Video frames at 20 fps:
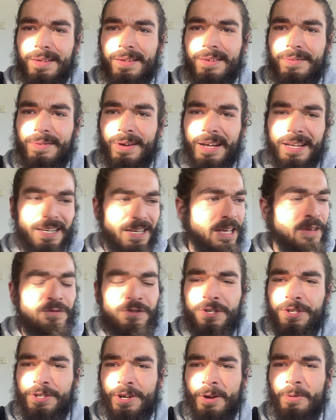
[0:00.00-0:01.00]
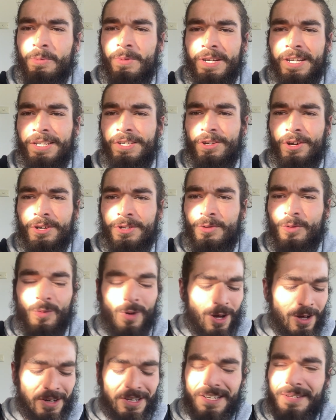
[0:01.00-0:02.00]
Right? If you don't want to go to
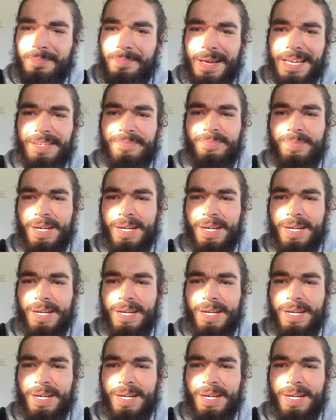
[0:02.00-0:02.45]
work and make